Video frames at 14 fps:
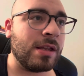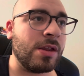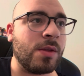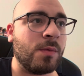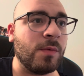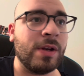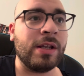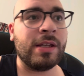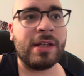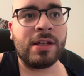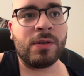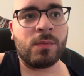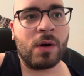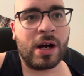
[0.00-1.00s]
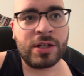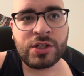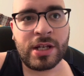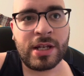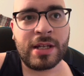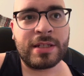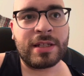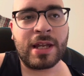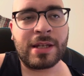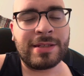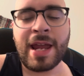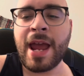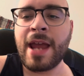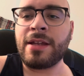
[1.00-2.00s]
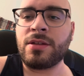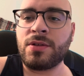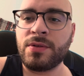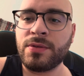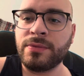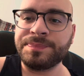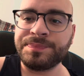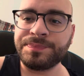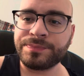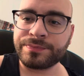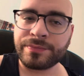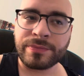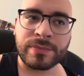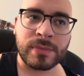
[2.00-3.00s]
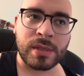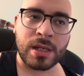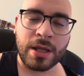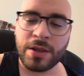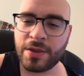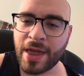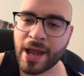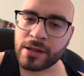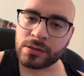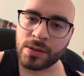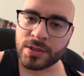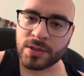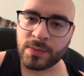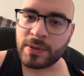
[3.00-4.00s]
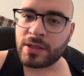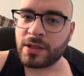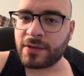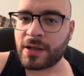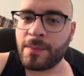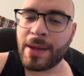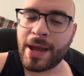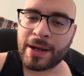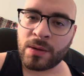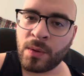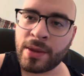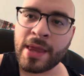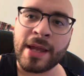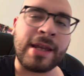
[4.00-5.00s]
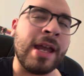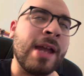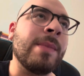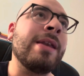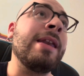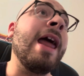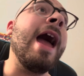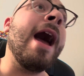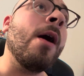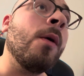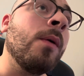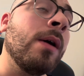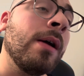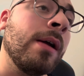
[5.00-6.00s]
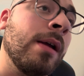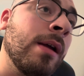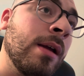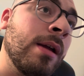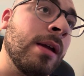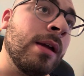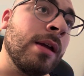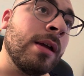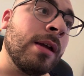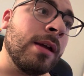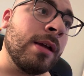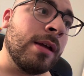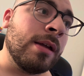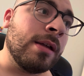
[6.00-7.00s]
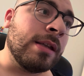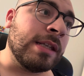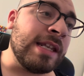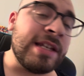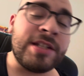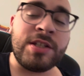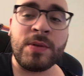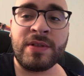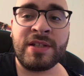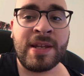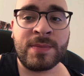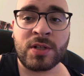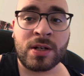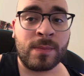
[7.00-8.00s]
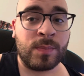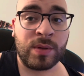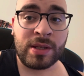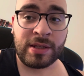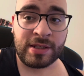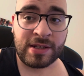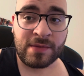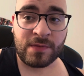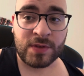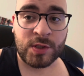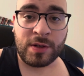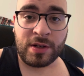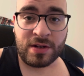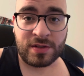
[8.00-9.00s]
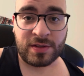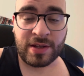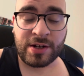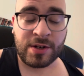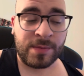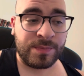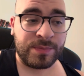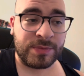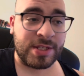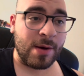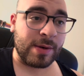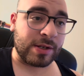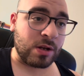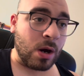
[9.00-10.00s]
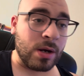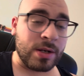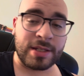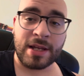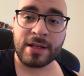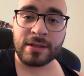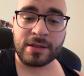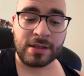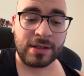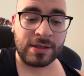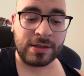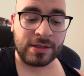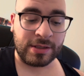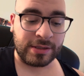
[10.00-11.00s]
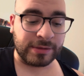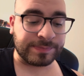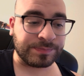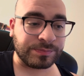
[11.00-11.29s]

really, you watch it, it's like, dang, dude. That close, and we could have come back and won that game. And now, these two teams are completely different 2 years later. Derek Carr's the